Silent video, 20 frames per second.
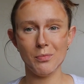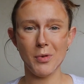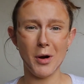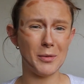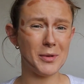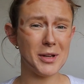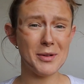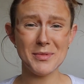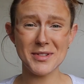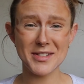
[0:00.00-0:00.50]

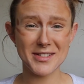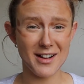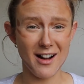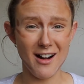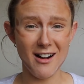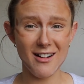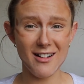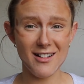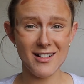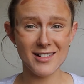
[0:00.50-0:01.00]
probably
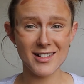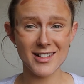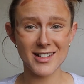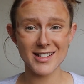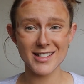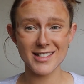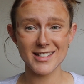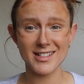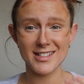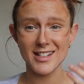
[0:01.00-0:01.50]
mascara,
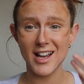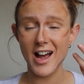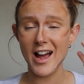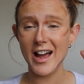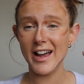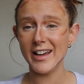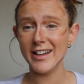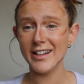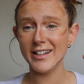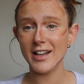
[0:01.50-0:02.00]
because
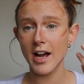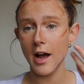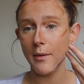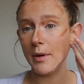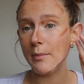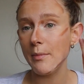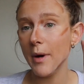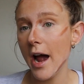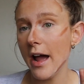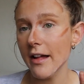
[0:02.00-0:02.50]
I
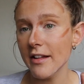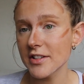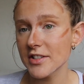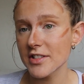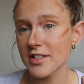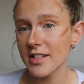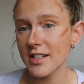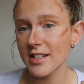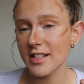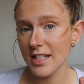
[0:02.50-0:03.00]
mean, my
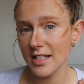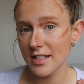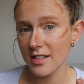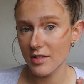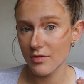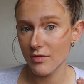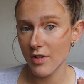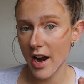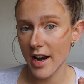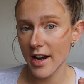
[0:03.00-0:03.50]
eyelashes are
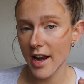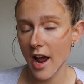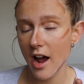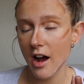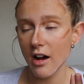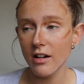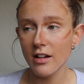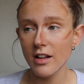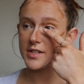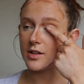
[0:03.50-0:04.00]
tinted right
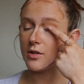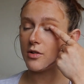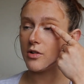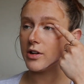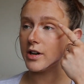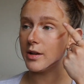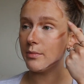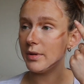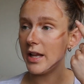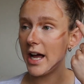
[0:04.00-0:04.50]
now, so they're
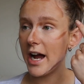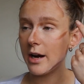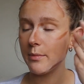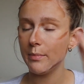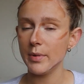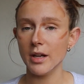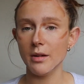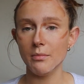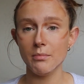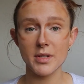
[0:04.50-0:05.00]
already
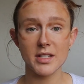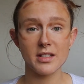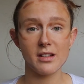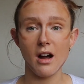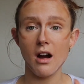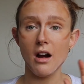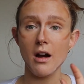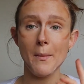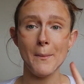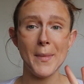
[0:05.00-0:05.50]
black, but
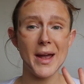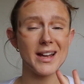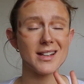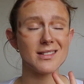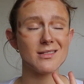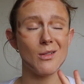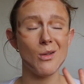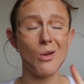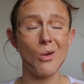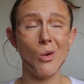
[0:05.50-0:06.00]
mascara
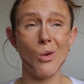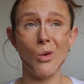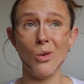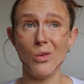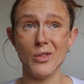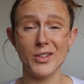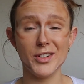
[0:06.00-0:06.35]
makes all